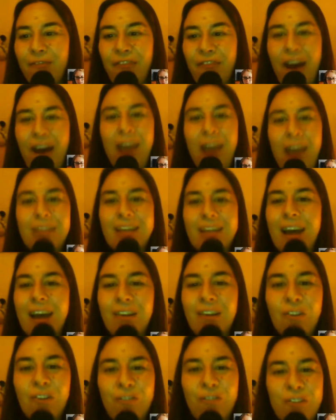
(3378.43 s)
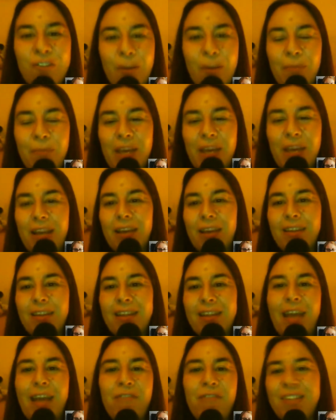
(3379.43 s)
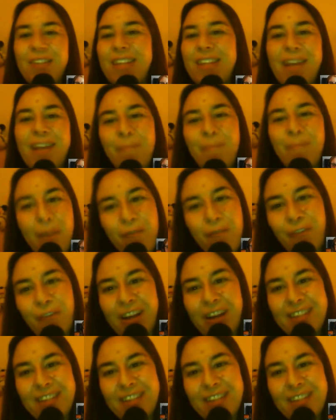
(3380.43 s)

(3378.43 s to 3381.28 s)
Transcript: find, I don't know, something never seen before